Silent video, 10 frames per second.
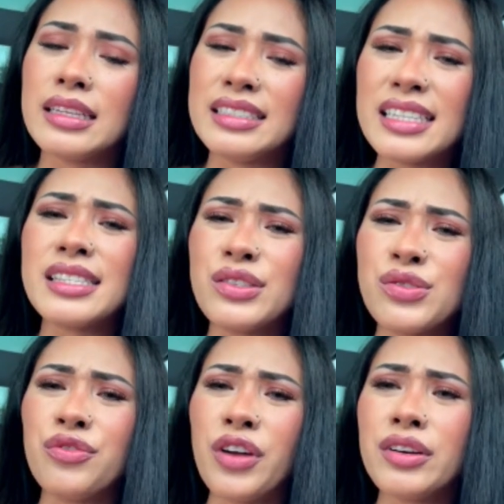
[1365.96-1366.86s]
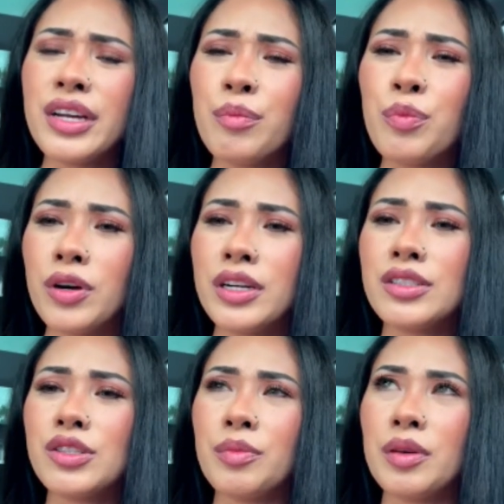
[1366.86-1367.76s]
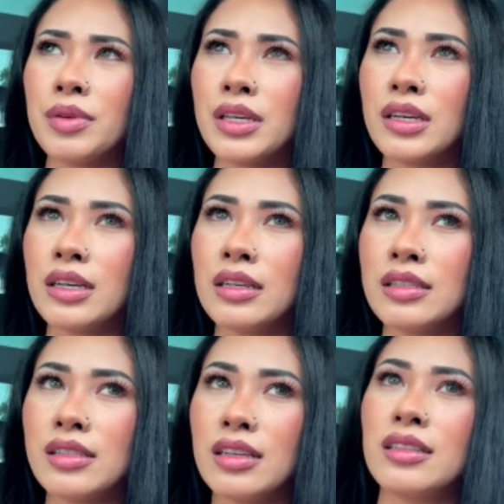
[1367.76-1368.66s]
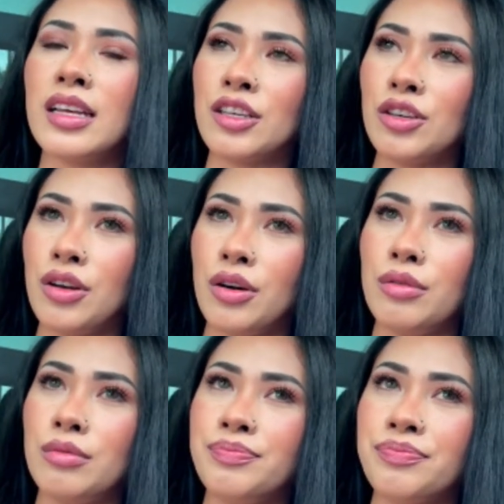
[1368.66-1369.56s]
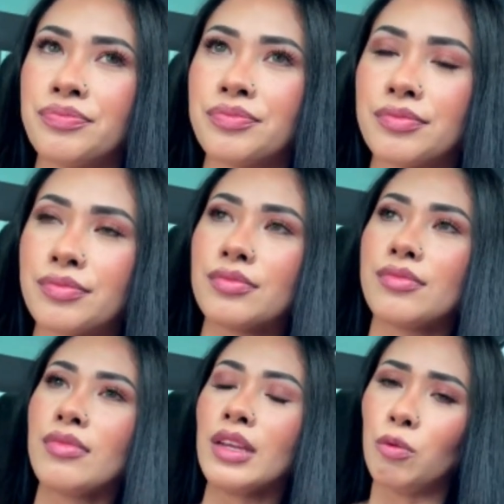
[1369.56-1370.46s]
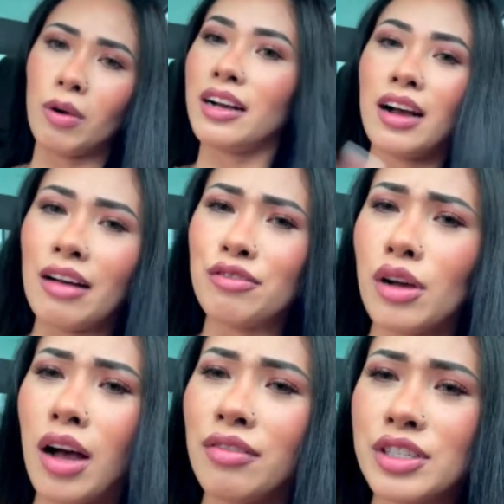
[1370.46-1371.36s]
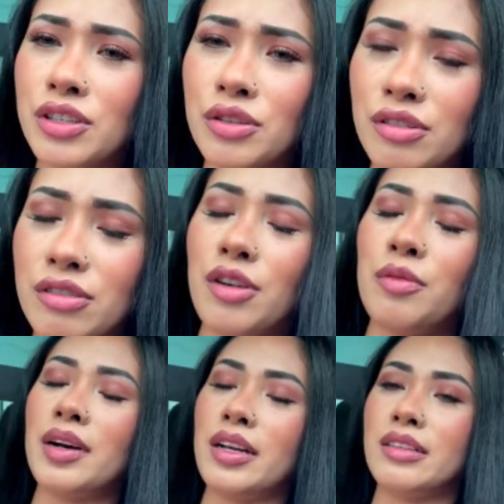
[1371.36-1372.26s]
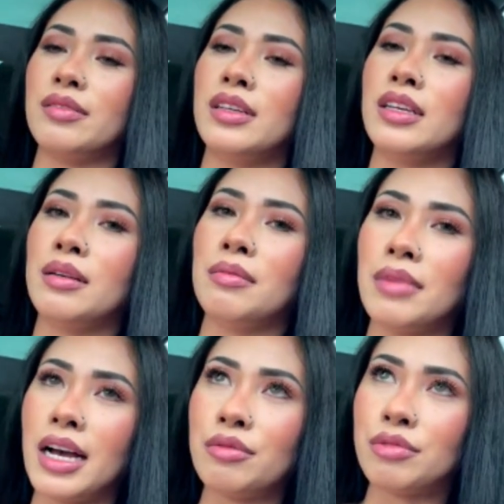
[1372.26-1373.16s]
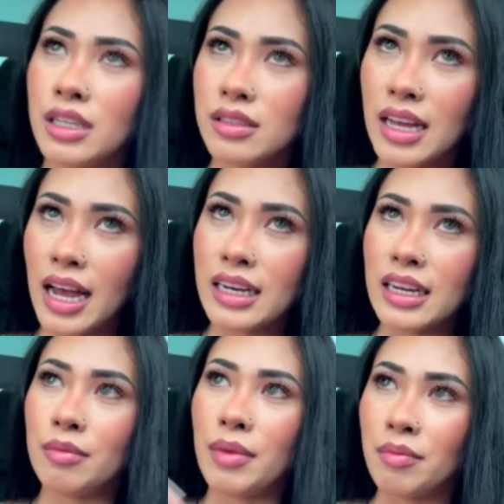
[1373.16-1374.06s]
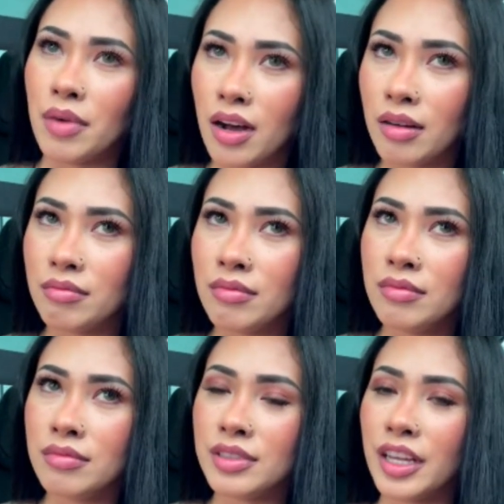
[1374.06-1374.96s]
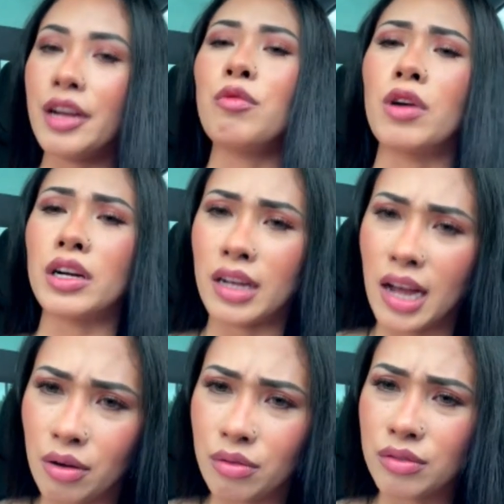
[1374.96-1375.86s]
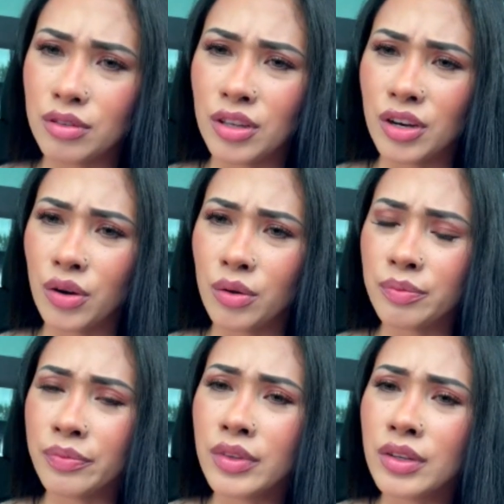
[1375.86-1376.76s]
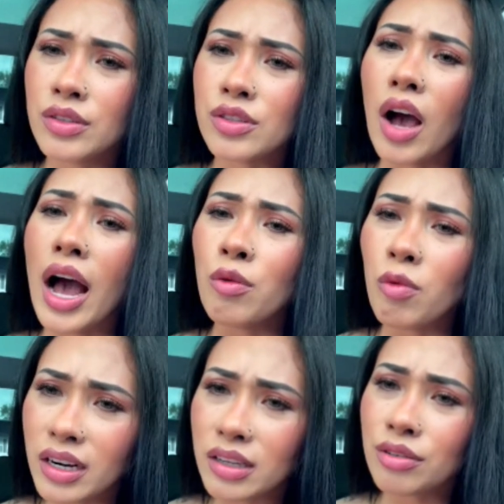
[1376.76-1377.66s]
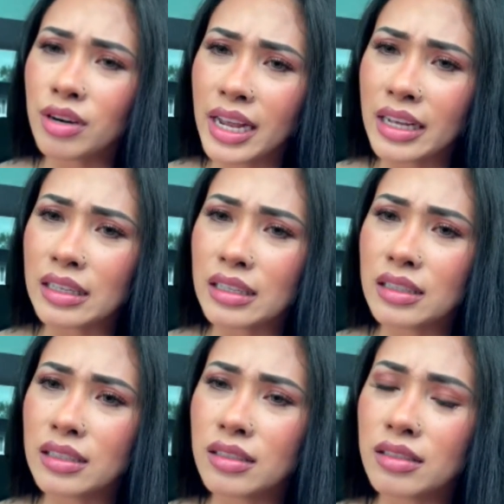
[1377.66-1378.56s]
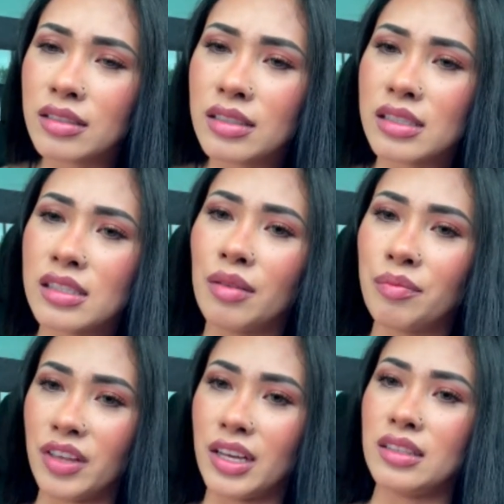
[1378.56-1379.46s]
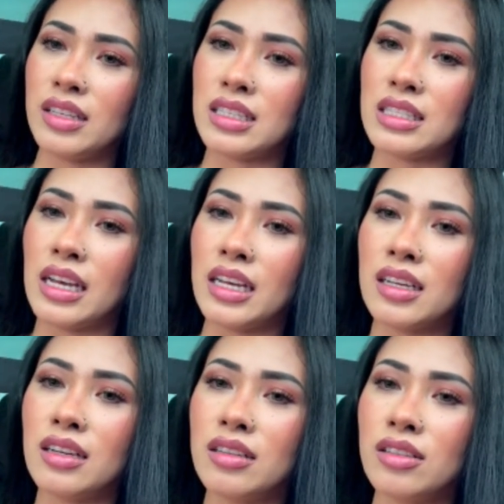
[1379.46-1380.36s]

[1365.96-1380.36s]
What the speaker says: Yes, it's very important to me because, like, well, obviously you don't know, but my real dad and my mom, they didn't work out, So I want to create something that's like